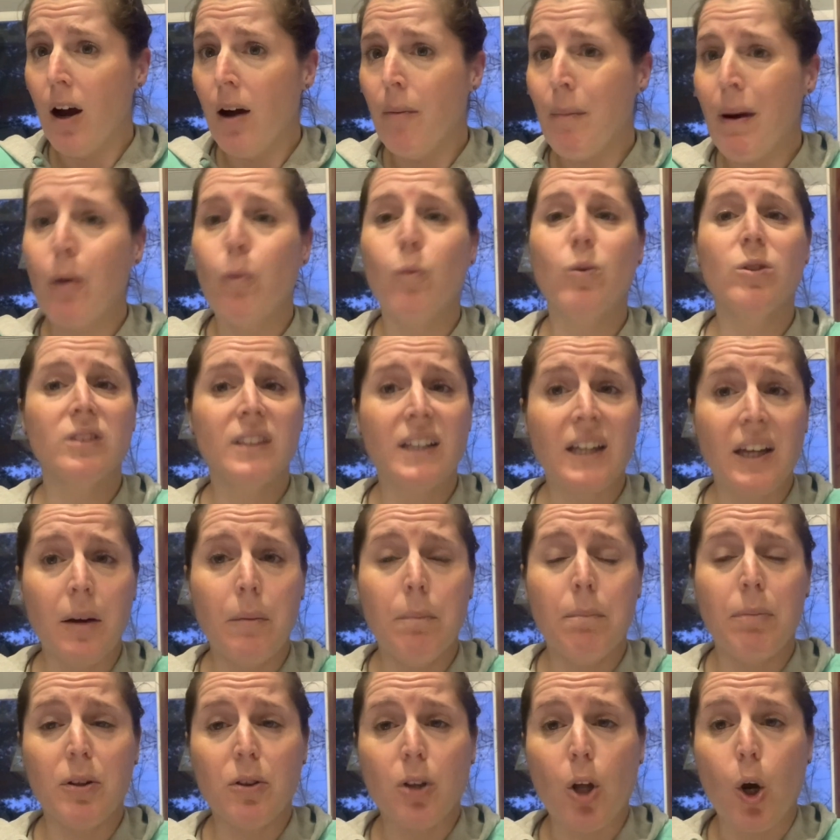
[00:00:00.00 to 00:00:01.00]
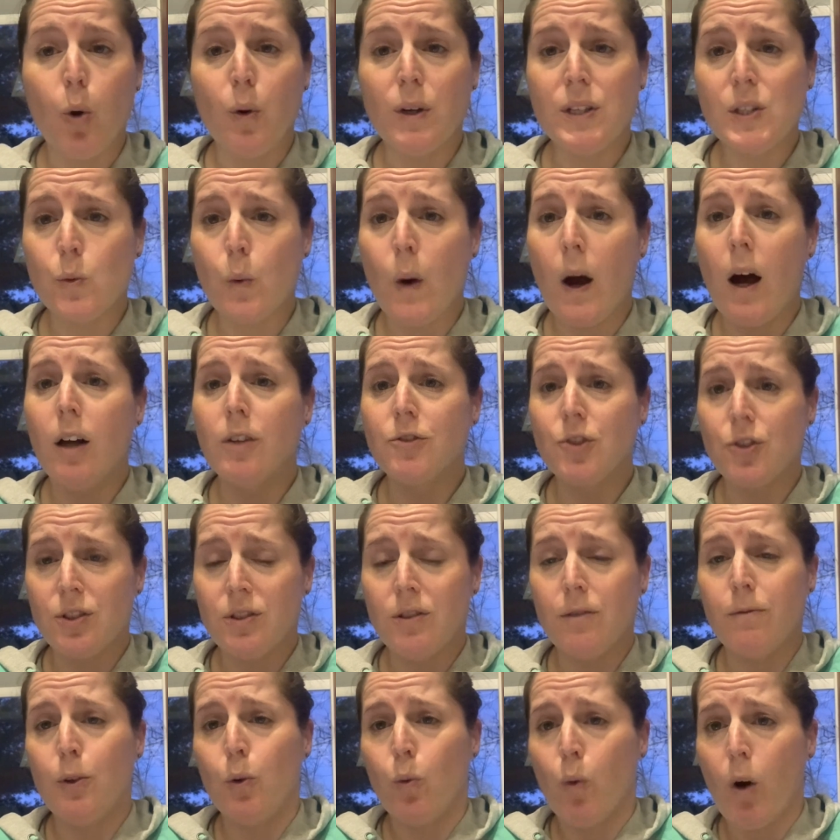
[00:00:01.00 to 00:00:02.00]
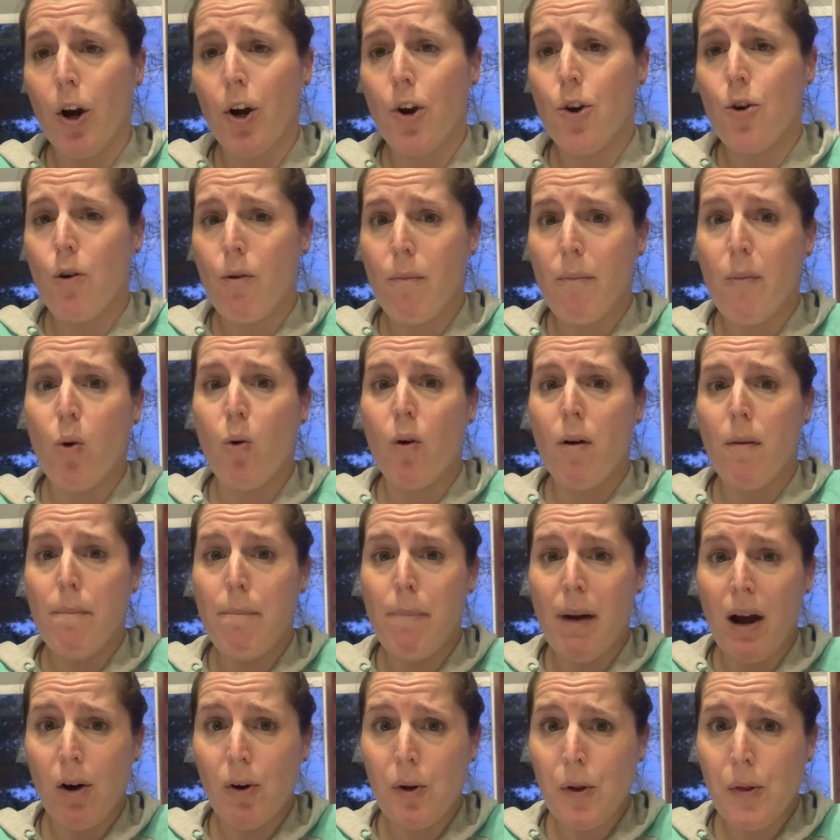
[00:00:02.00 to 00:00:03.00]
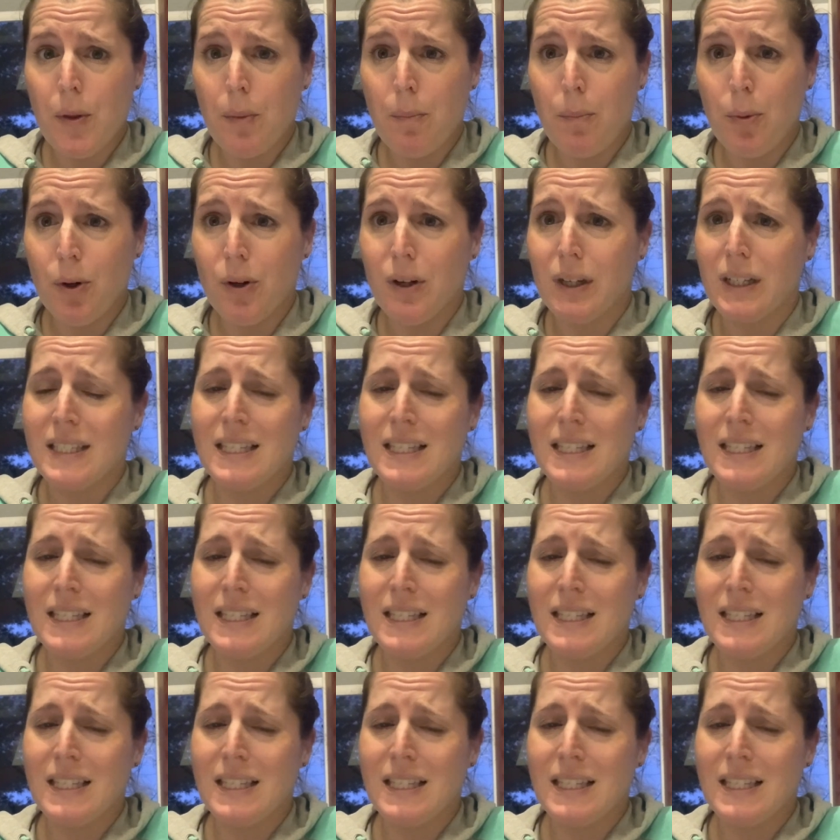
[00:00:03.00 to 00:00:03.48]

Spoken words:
I will link it below as well, just if you want to know more about the book,